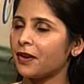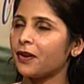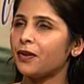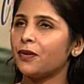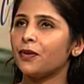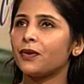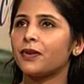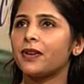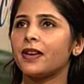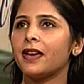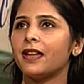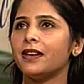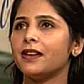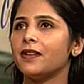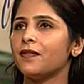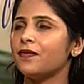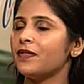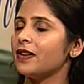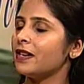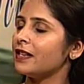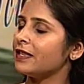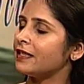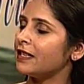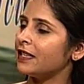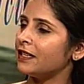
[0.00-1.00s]
Okay, and if
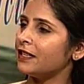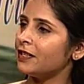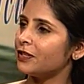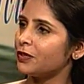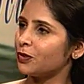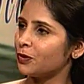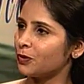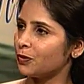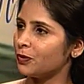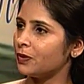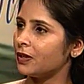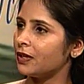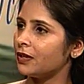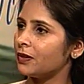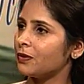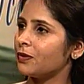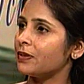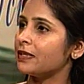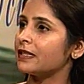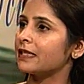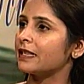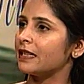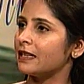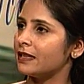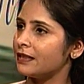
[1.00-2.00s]
there is any student who
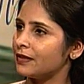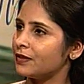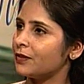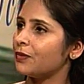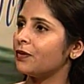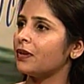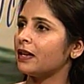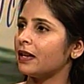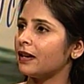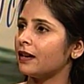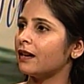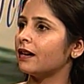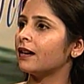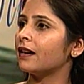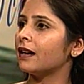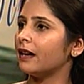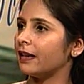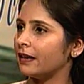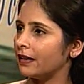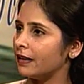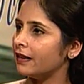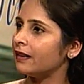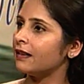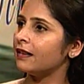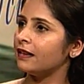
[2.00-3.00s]
is considering a
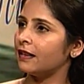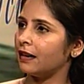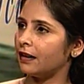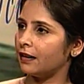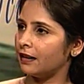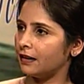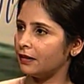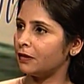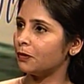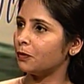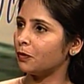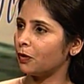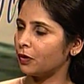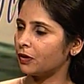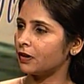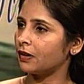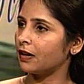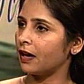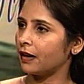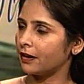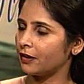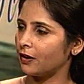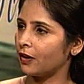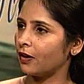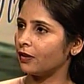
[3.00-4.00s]
career in underwater
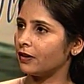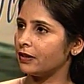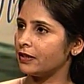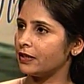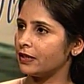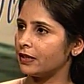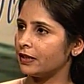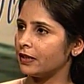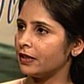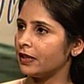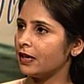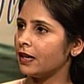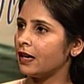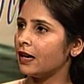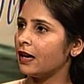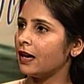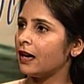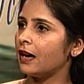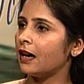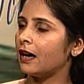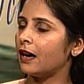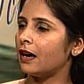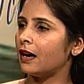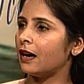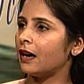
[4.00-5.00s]
archaeology,
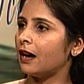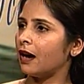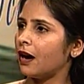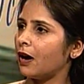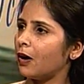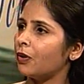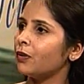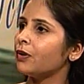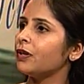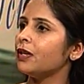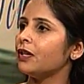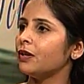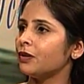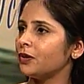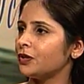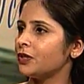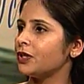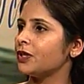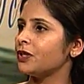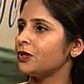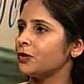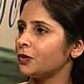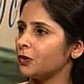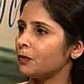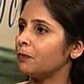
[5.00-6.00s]
how he or
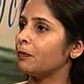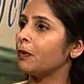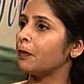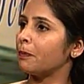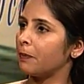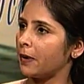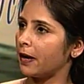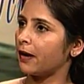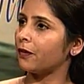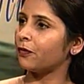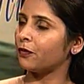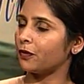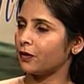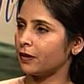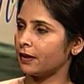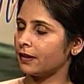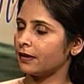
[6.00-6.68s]
she should prepare for